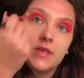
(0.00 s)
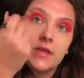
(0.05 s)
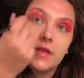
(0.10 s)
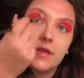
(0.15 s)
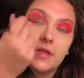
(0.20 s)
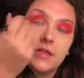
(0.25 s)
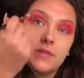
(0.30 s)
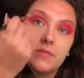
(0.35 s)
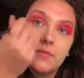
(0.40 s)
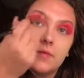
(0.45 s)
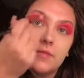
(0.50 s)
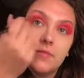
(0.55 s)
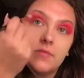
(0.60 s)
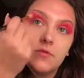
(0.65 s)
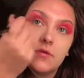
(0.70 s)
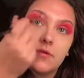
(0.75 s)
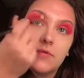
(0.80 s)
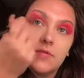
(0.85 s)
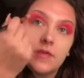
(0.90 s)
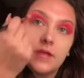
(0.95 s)
like it to be
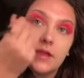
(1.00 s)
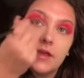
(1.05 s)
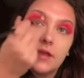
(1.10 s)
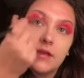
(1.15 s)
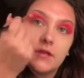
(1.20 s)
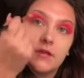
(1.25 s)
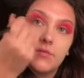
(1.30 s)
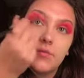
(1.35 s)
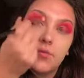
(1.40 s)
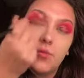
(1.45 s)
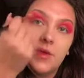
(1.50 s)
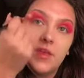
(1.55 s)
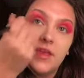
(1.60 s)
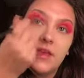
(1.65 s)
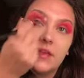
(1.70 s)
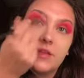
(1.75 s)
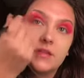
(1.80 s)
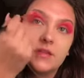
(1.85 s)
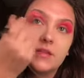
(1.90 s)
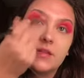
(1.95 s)
more of like a
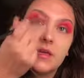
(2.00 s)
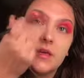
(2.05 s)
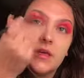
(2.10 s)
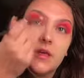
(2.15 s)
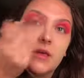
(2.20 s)
winged